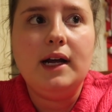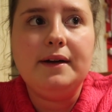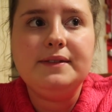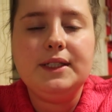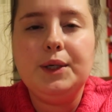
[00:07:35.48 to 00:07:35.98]
I
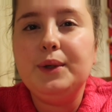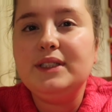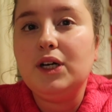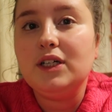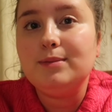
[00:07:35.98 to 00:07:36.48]
have to go
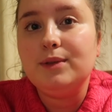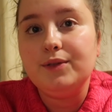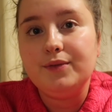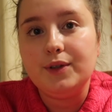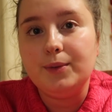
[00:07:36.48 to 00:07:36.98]
into
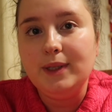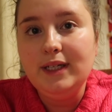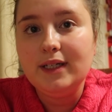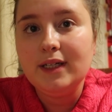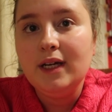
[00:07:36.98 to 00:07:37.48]
hospital for a
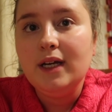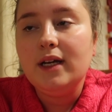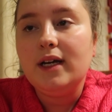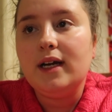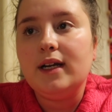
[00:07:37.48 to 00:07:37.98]
week
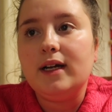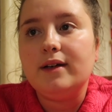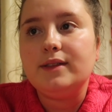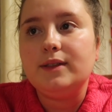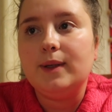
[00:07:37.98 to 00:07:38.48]
and I
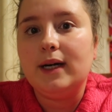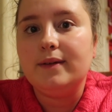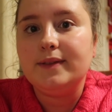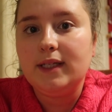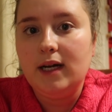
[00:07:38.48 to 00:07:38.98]
have to
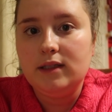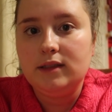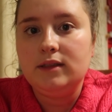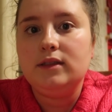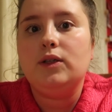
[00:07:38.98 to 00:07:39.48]
have
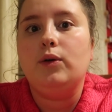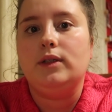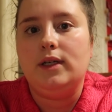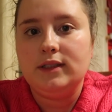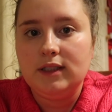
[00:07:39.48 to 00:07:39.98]
scans,
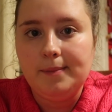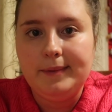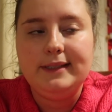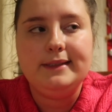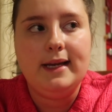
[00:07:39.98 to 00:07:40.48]

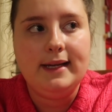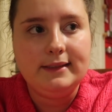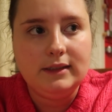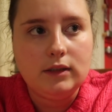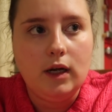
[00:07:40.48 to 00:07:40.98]
colonoscopies,
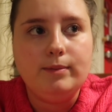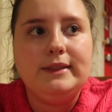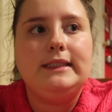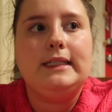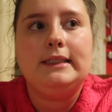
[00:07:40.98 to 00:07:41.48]

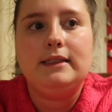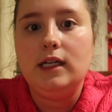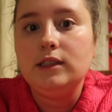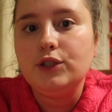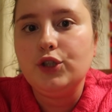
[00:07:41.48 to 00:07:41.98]
endoscopies and
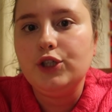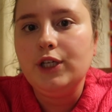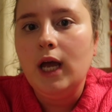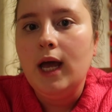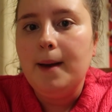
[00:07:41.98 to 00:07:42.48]
tests
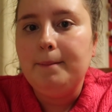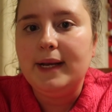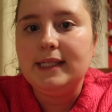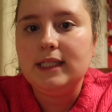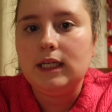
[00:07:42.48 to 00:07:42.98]
done
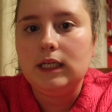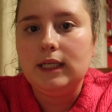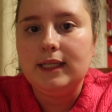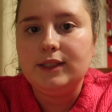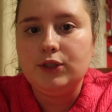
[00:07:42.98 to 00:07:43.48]

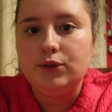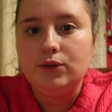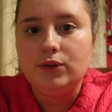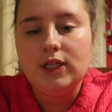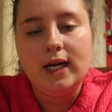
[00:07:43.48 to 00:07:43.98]
basically
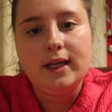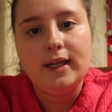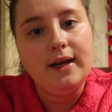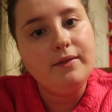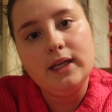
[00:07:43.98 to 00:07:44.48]
to check
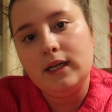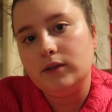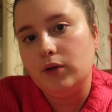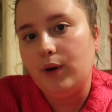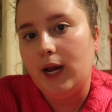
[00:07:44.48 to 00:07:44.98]
that everything
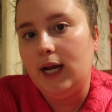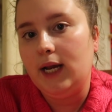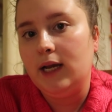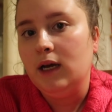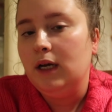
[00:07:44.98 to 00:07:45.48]
is
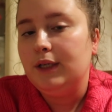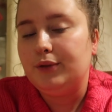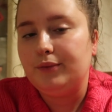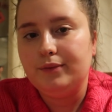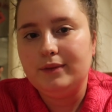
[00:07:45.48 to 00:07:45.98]
okay.
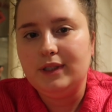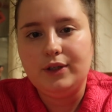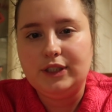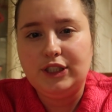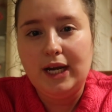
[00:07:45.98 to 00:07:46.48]
They're, they're
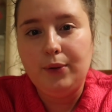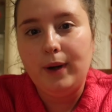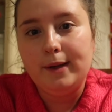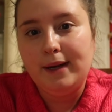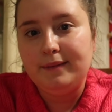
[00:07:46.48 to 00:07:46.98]
going to check
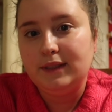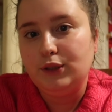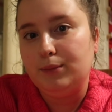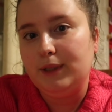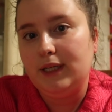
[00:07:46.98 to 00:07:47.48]
why I'm having
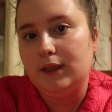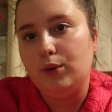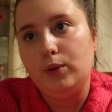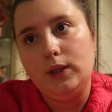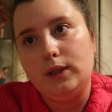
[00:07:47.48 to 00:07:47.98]
stomach and
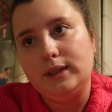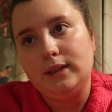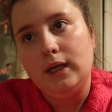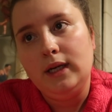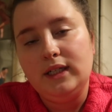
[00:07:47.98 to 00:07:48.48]

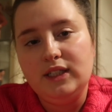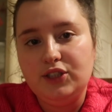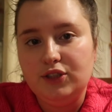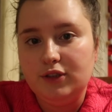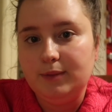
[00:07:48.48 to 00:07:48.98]
colon
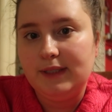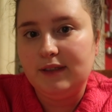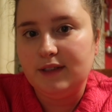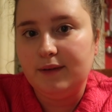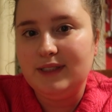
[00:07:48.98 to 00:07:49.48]
issues
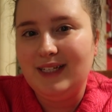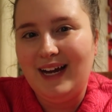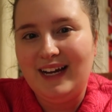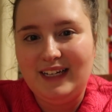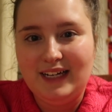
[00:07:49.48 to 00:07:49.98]
because obviously I
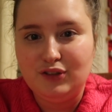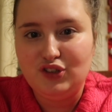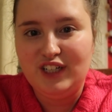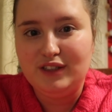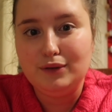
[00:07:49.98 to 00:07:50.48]
had
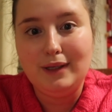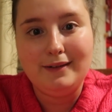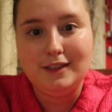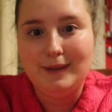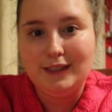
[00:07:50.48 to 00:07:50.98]
cancer there so they
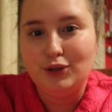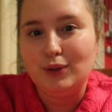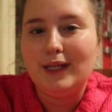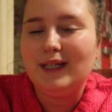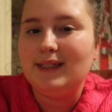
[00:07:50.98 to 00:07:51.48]
have to make
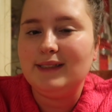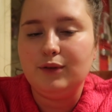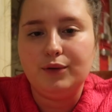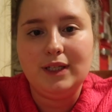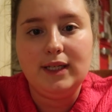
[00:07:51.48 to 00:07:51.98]
sure that it's
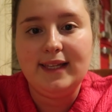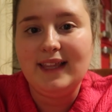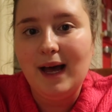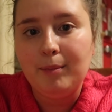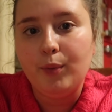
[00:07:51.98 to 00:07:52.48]
nothing like
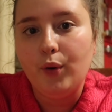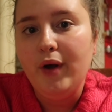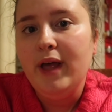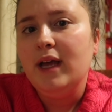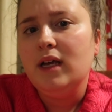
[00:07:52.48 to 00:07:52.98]
that but
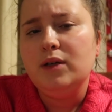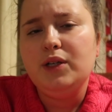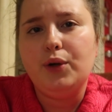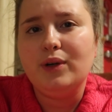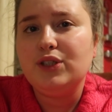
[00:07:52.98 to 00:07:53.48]

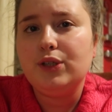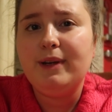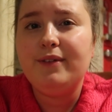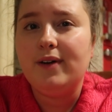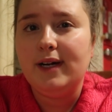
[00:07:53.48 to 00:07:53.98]
you know, it's going
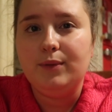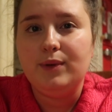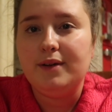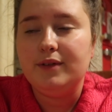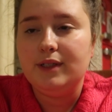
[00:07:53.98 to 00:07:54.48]
to be fine
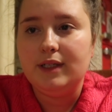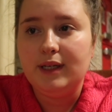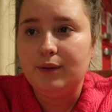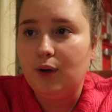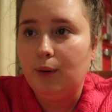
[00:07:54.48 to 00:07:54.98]
whatever the
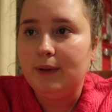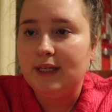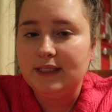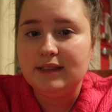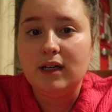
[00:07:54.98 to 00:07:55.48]
outcome
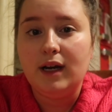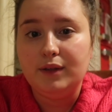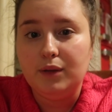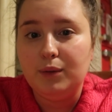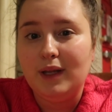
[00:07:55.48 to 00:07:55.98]
is. I
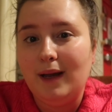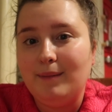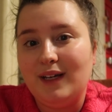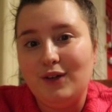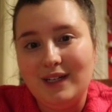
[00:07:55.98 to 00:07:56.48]
know that
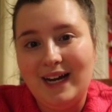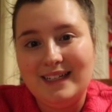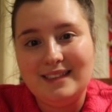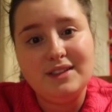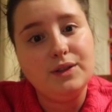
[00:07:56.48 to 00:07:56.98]
I'm in good
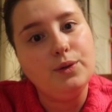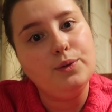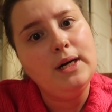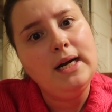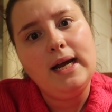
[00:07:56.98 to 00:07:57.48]
hands.
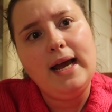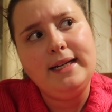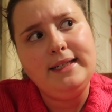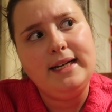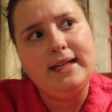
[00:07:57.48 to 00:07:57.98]
So
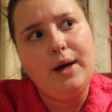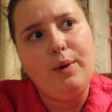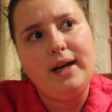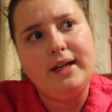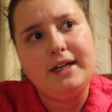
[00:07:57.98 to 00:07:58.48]
any day now
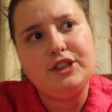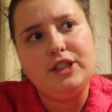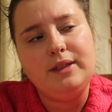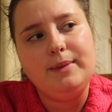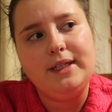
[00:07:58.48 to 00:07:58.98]
I could
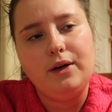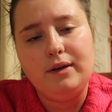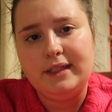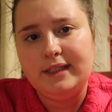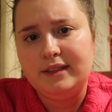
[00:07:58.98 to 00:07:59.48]
actually be
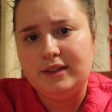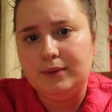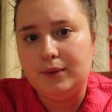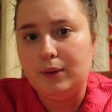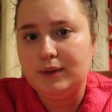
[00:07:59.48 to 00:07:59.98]
called in
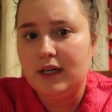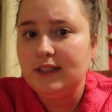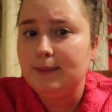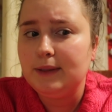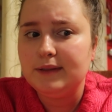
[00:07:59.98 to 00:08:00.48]
to go to
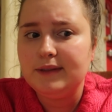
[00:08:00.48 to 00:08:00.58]
hospital.